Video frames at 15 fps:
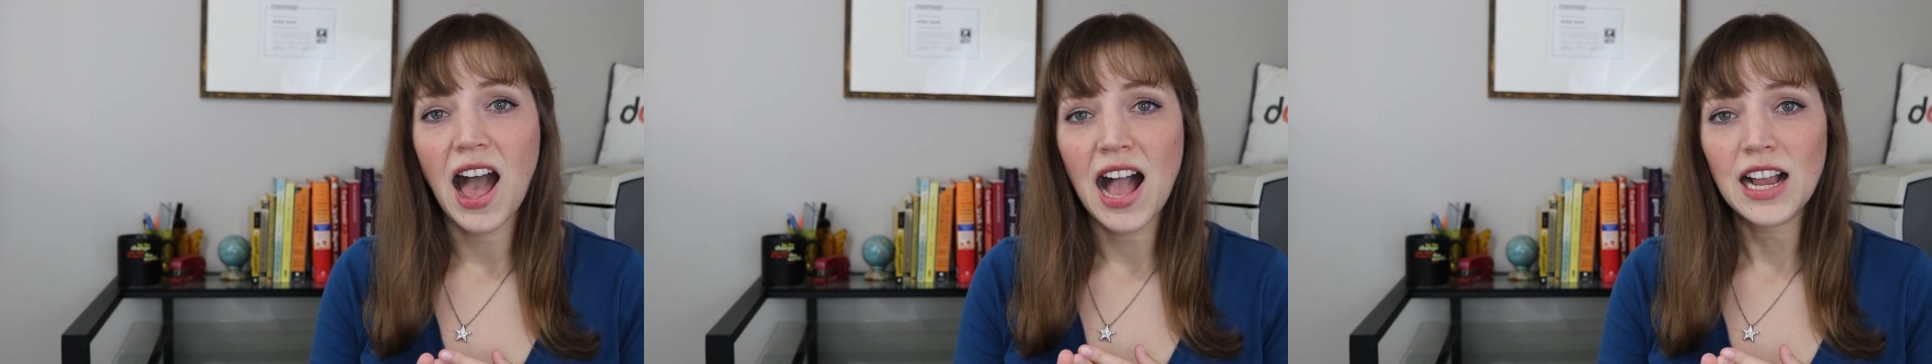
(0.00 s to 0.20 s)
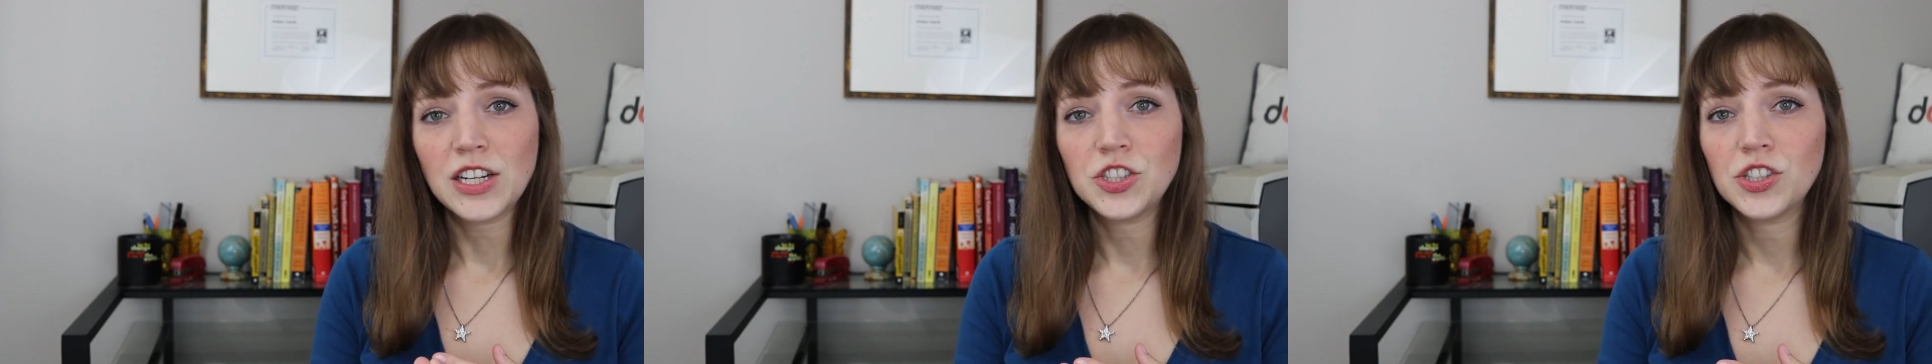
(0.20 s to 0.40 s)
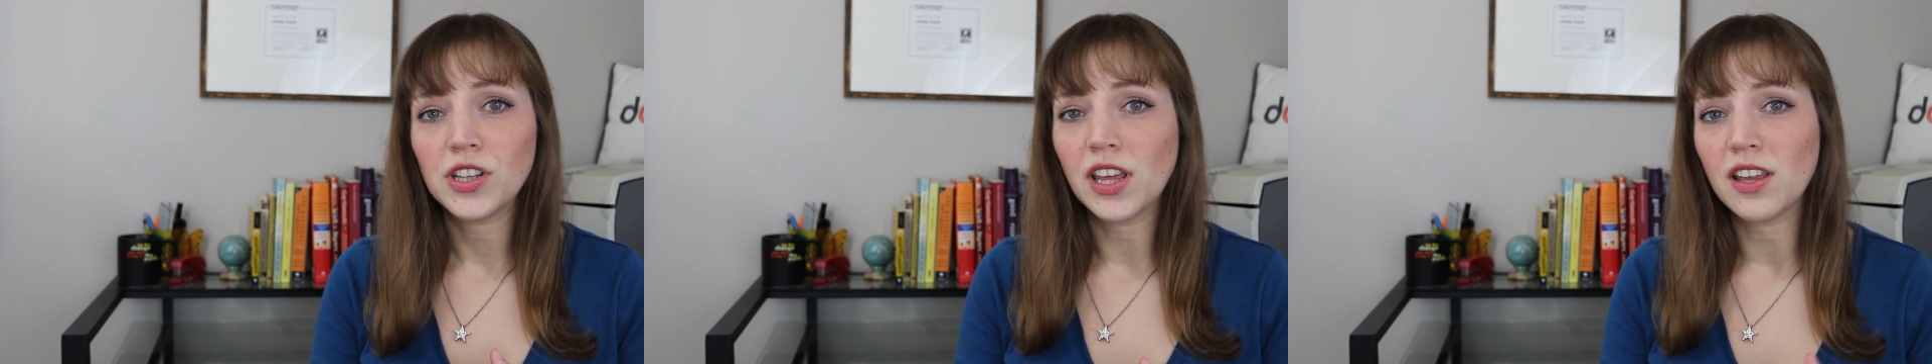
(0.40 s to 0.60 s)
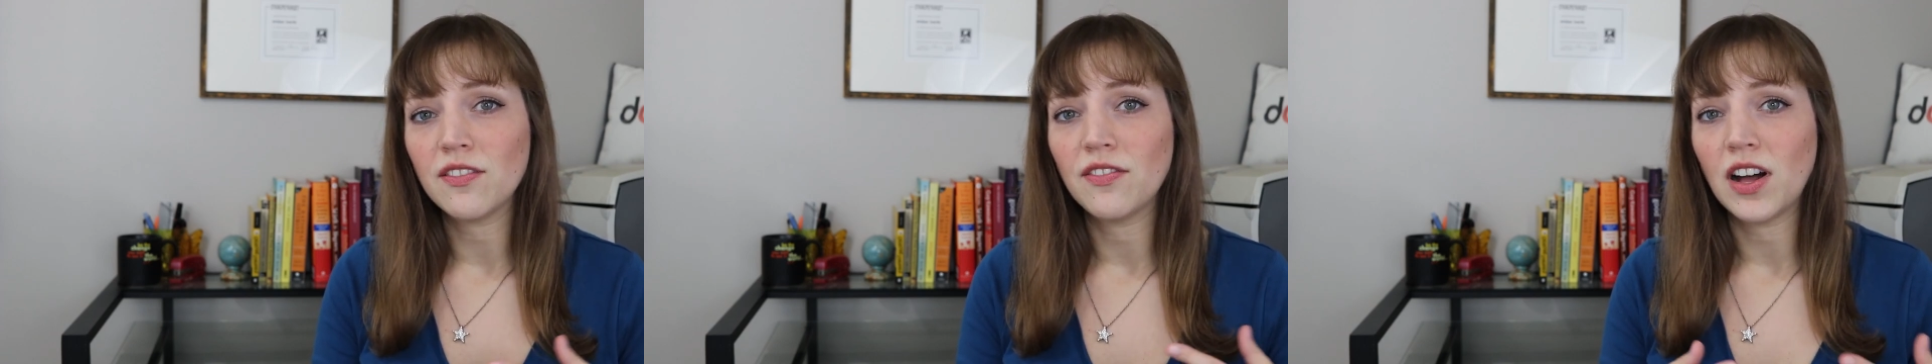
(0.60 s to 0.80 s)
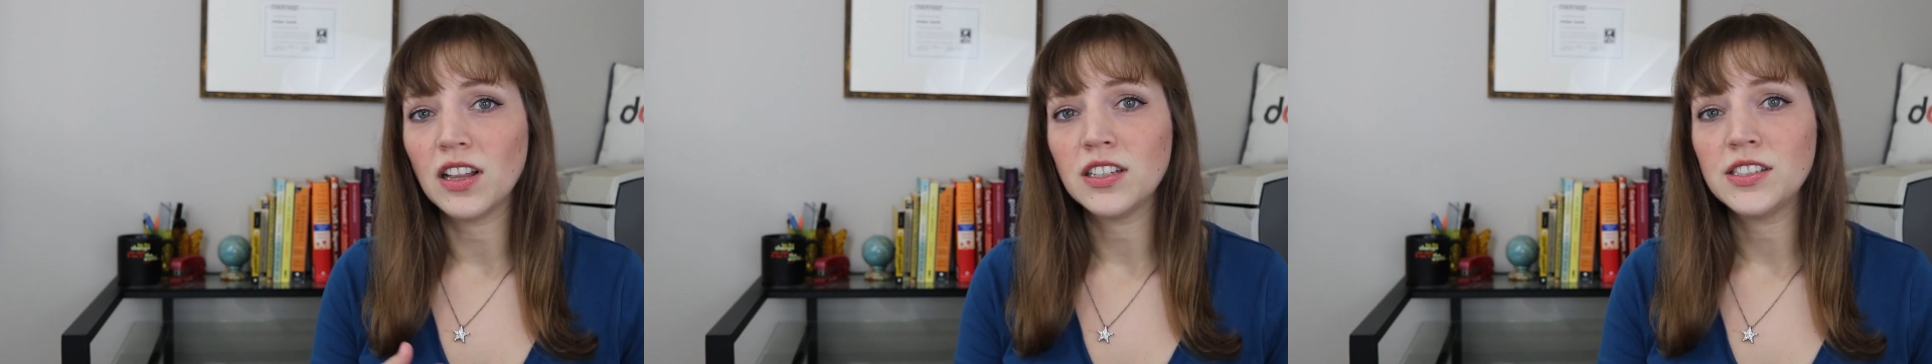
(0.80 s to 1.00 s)
actually
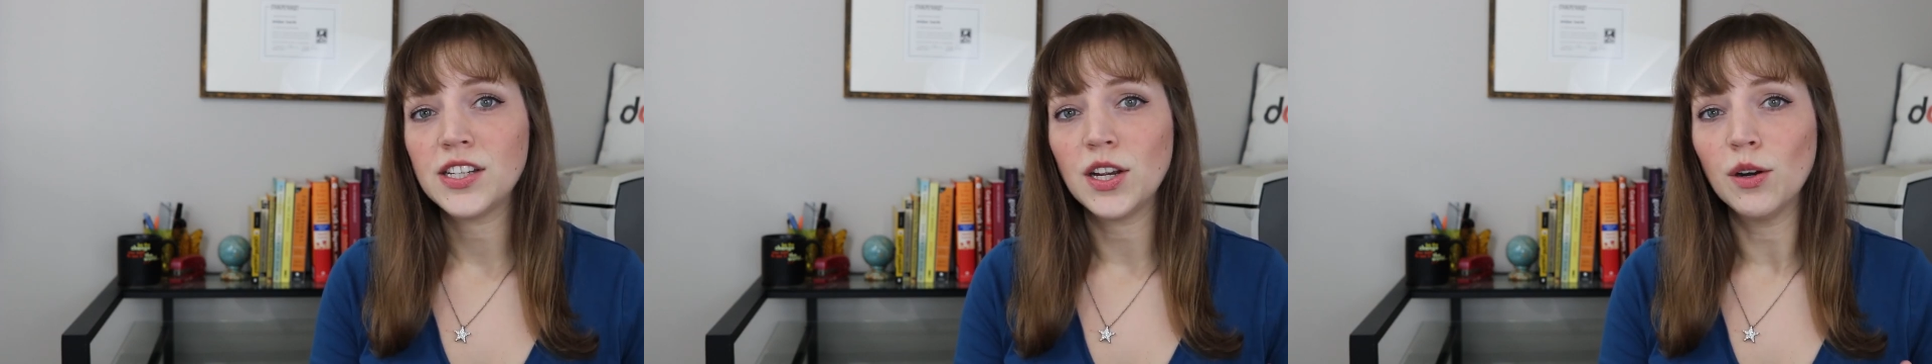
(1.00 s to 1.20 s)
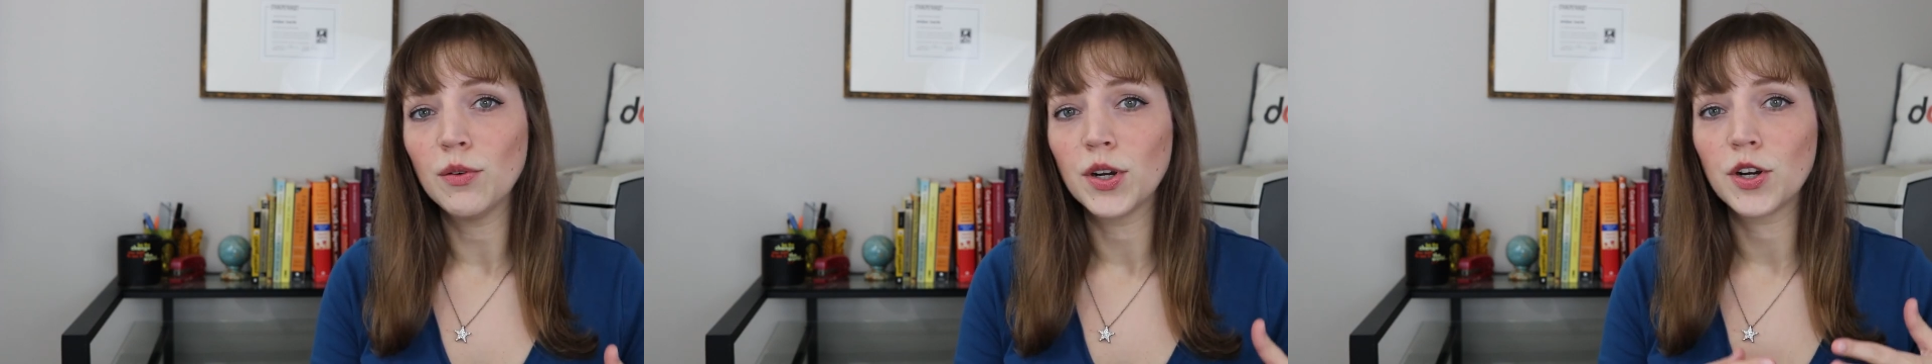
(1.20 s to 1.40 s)
volunteer